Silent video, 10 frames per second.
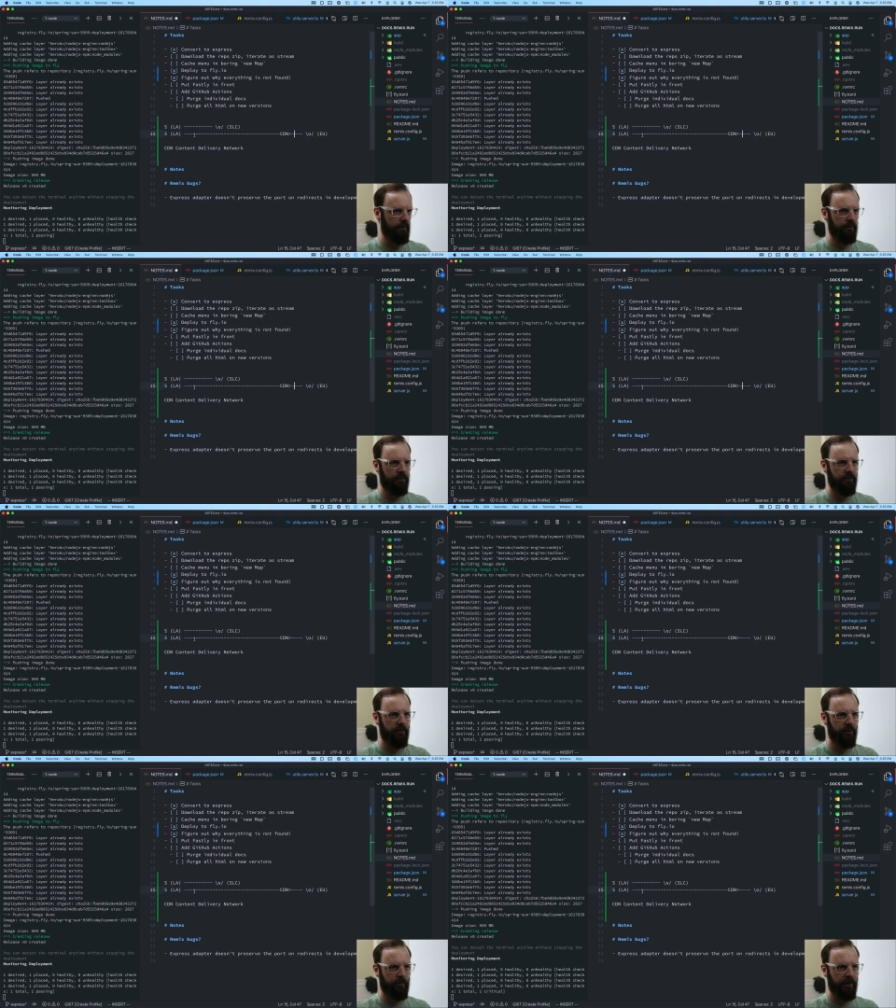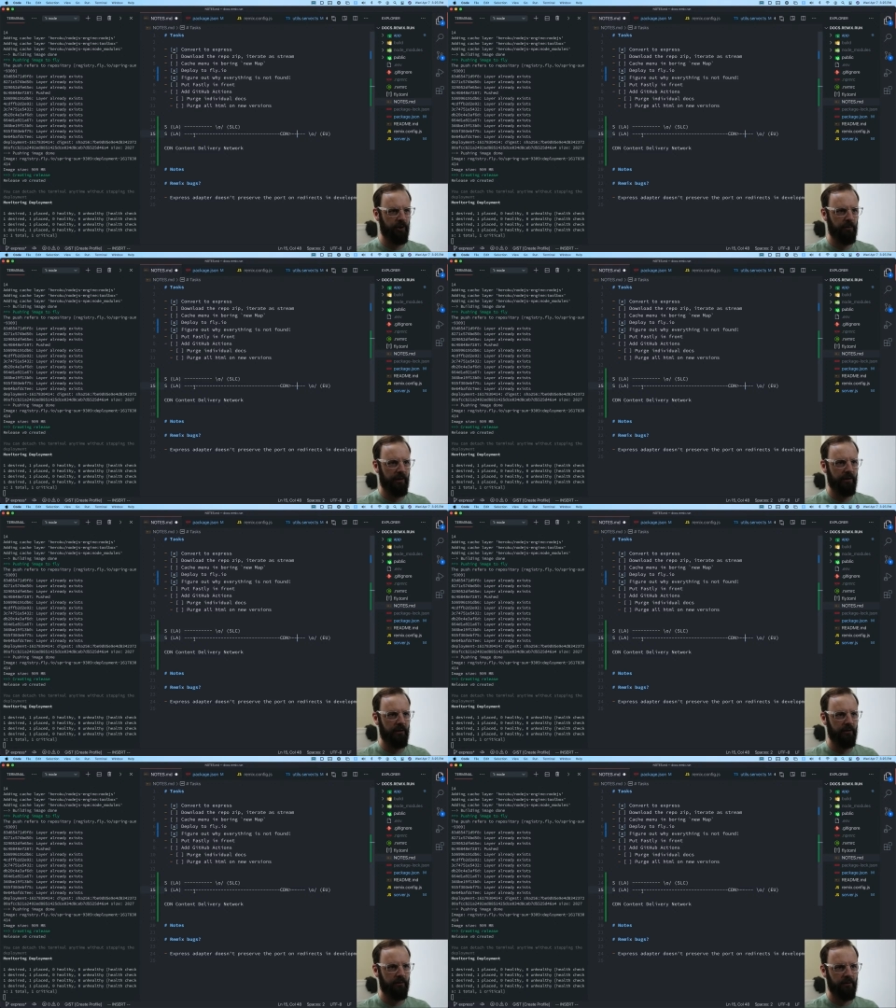These are my
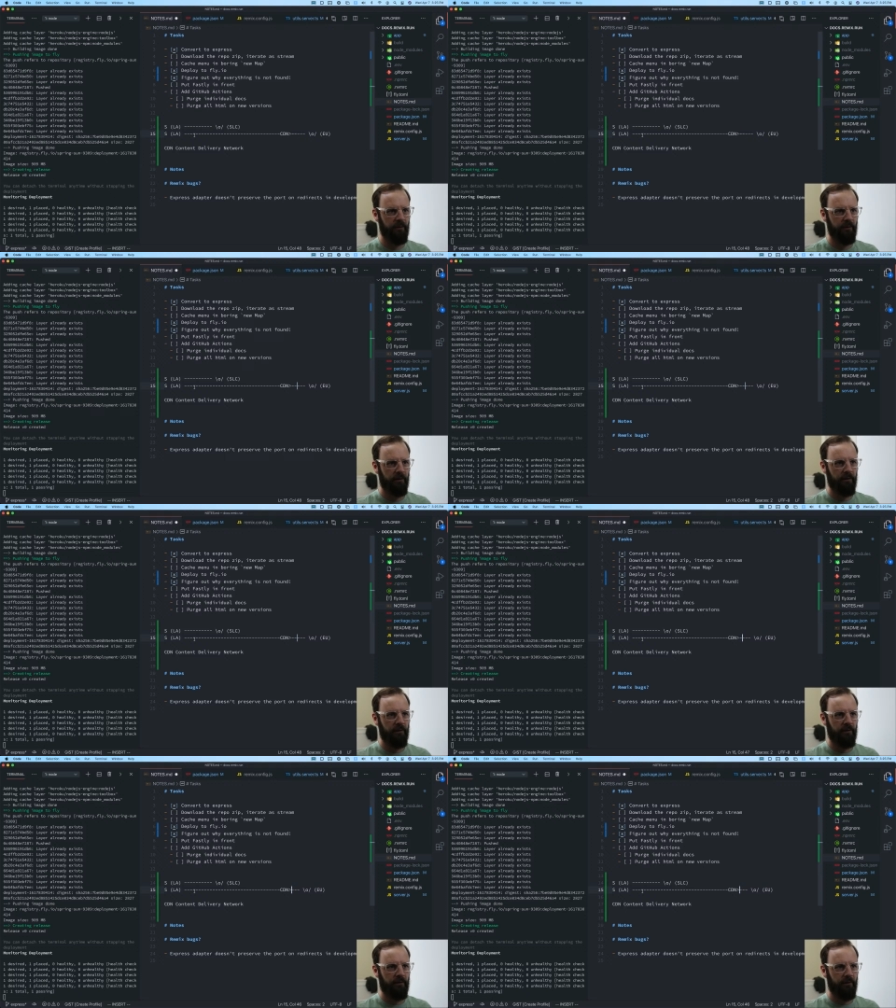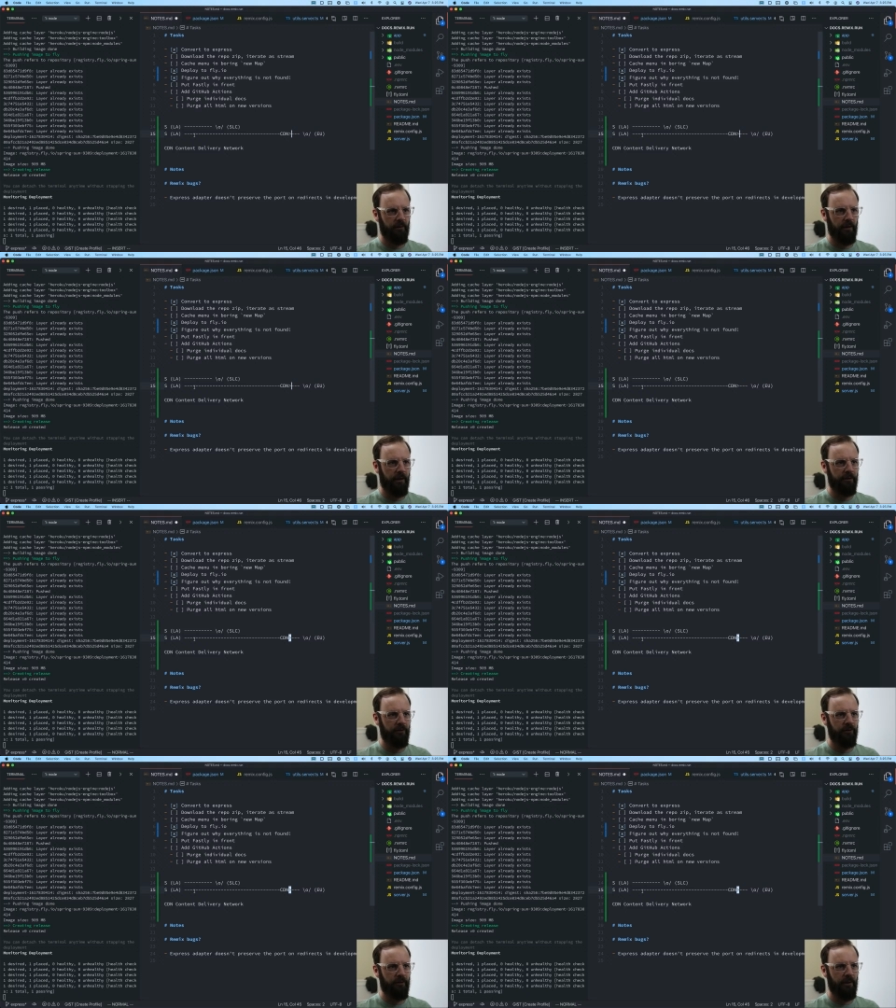smelly
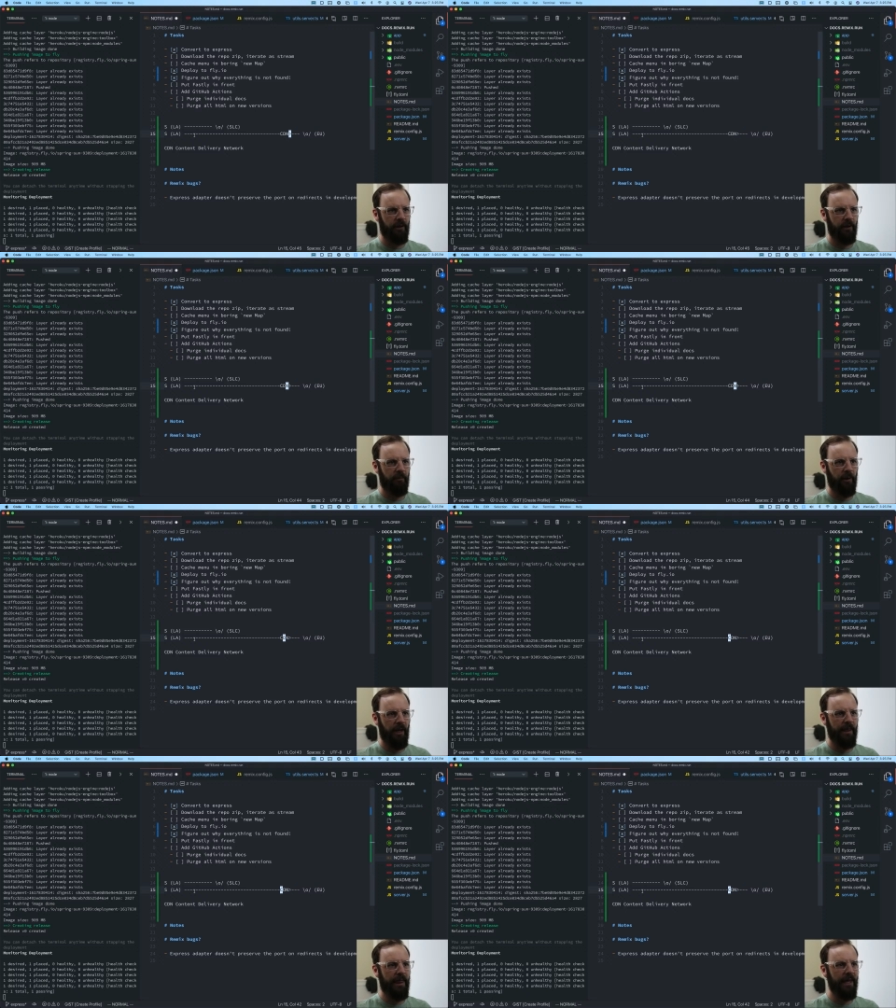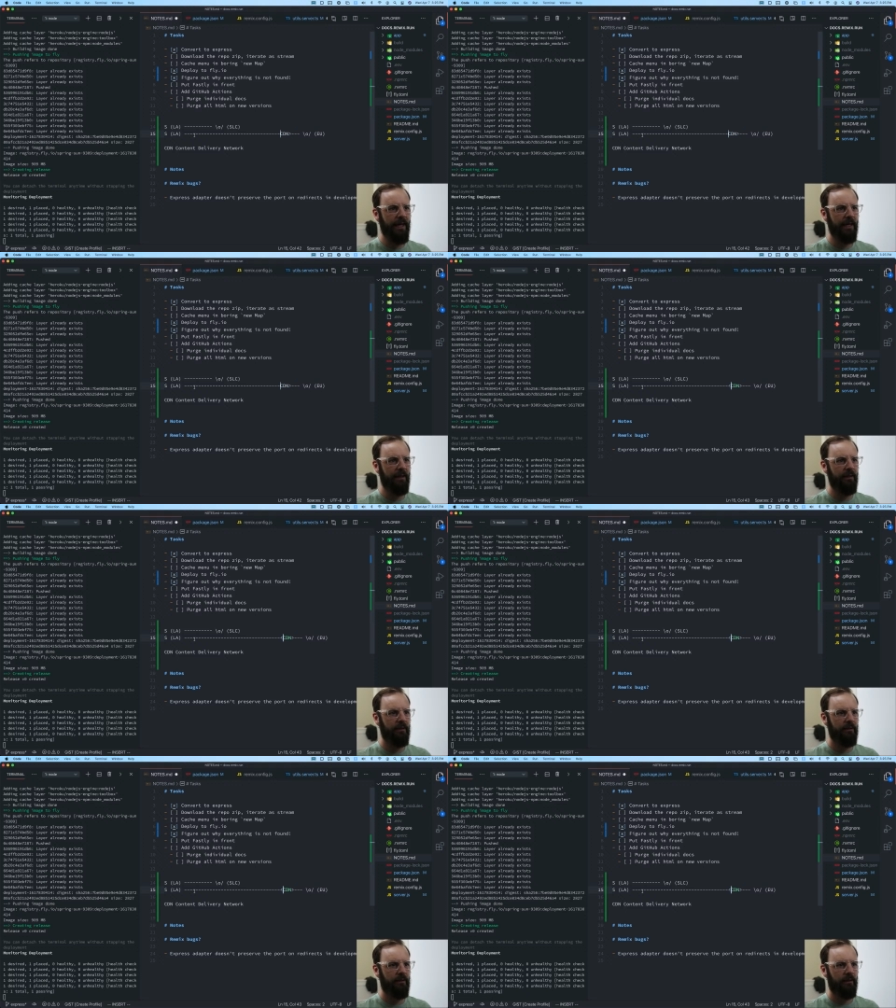lines. And then
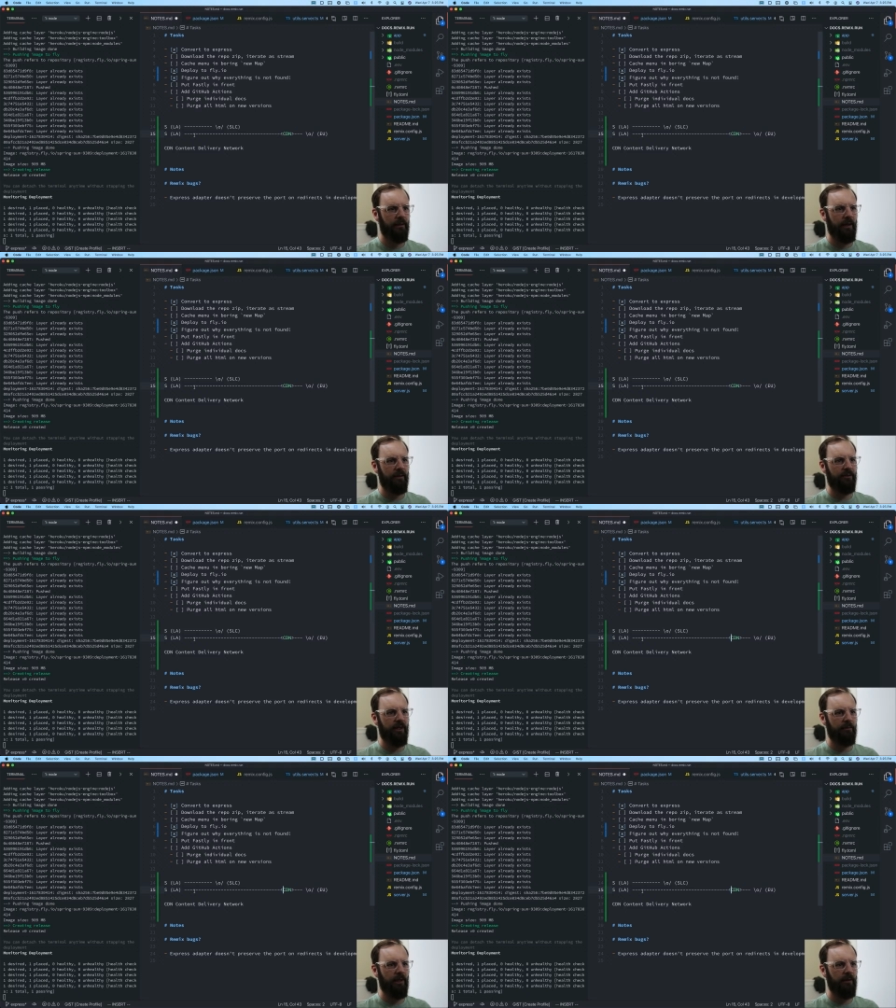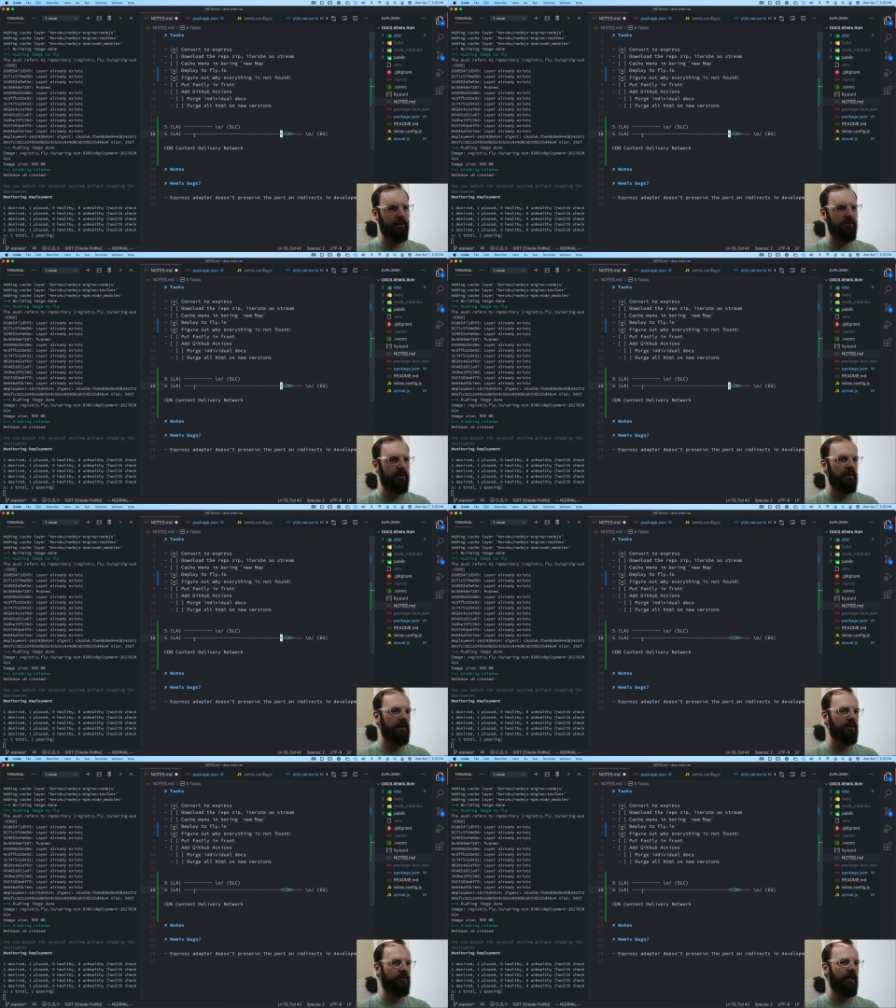at the same time, the
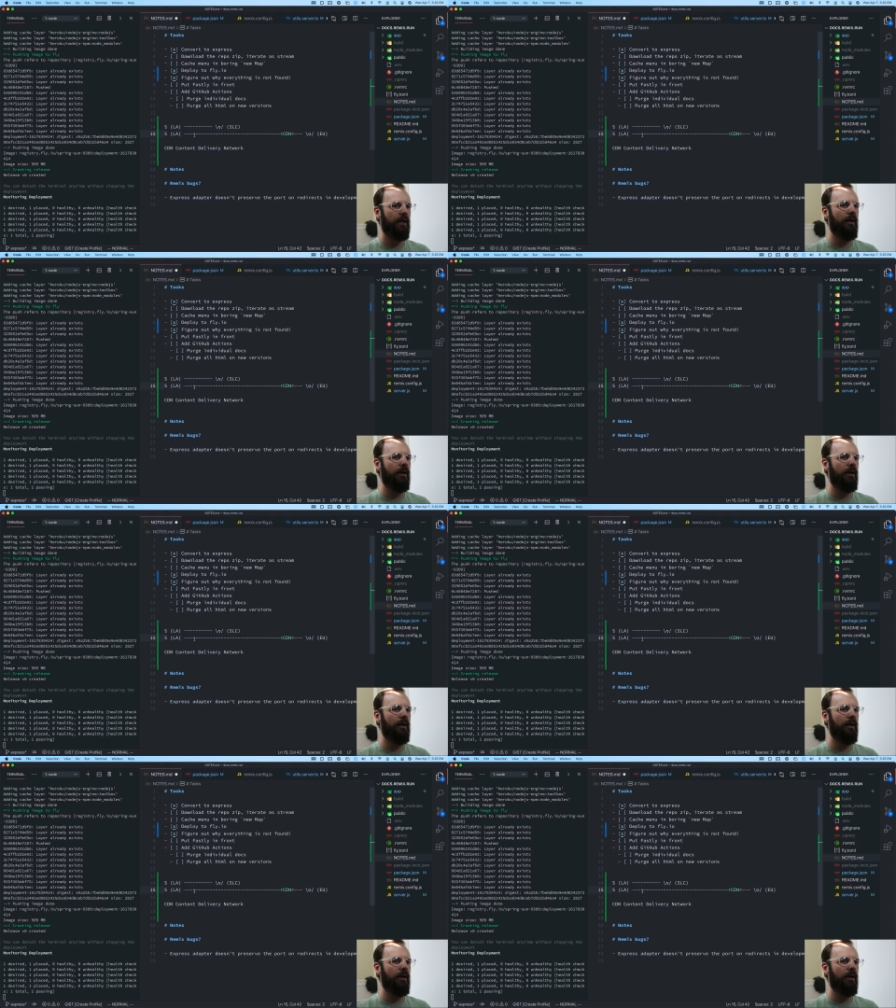CDN is like,